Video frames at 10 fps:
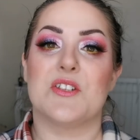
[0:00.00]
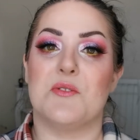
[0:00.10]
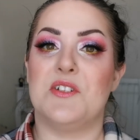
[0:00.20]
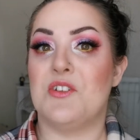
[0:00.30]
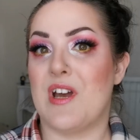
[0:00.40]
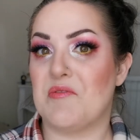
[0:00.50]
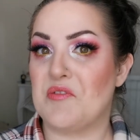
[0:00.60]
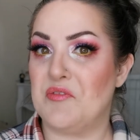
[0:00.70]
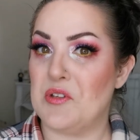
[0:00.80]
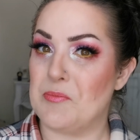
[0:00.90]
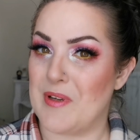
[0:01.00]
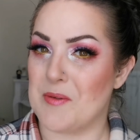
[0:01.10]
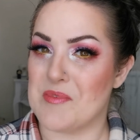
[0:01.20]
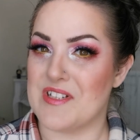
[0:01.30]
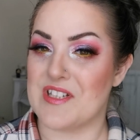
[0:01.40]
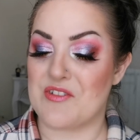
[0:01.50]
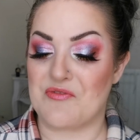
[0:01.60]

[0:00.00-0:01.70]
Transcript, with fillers: So I do have a few pigments